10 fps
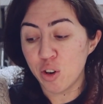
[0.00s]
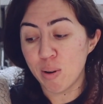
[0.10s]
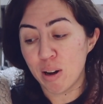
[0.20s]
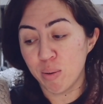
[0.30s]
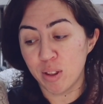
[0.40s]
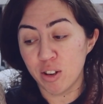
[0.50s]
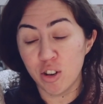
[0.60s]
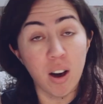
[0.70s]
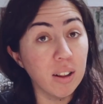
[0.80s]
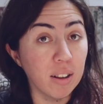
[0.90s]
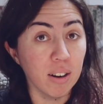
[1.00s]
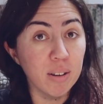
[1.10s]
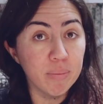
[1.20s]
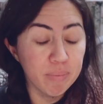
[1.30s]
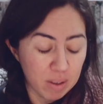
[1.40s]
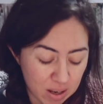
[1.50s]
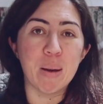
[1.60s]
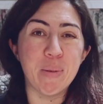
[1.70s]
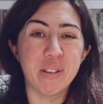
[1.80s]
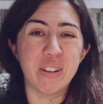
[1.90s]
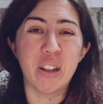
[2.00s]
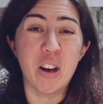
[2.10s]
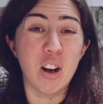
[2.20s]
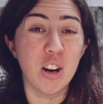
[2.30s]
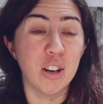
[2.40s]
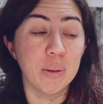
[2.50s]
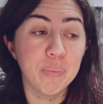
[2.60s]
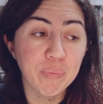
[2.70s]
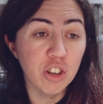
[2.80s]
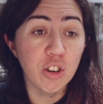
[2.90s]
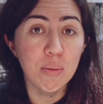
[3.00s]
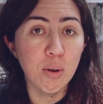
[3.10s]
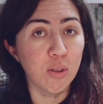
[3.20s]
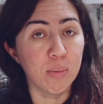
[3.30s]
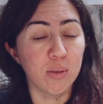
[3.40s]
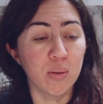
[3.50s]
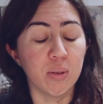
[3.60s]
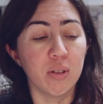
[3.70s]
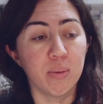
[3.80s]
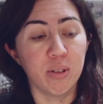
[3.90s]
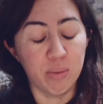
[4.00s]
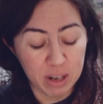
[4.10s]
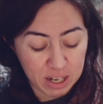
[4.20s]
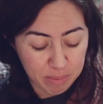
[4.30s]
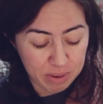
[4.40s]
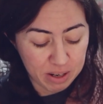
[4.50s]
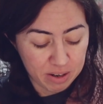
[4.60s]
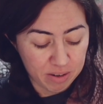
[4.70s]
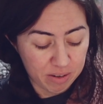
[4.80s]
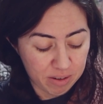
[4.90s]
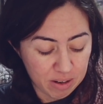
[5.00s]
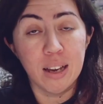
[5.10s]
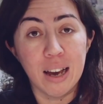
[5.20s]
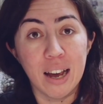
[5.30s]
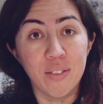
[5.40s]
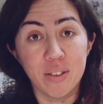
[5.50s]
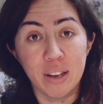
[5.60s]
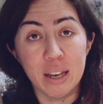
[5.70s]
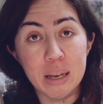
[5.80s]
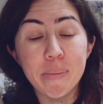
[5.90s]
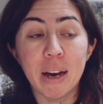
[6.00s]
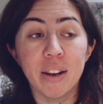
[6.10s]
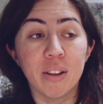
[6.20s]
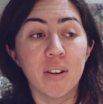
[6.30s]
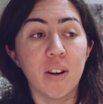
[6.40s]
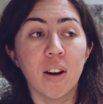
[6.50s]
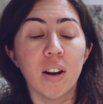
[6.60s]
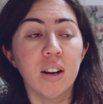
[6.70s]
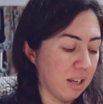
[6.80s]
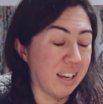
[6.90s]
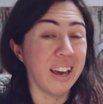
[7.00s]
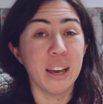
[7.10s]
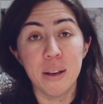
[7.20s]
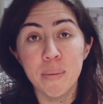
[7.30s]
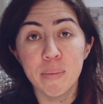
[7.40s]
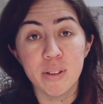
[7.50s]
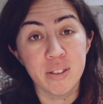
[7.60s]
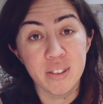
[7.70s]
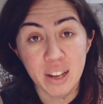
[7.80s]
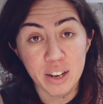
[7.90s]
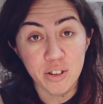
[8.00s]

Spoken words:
go out with a toddler. That makes it a lot harder to go to multiple stores when it's raining because I have to get him out of the car, get him to stay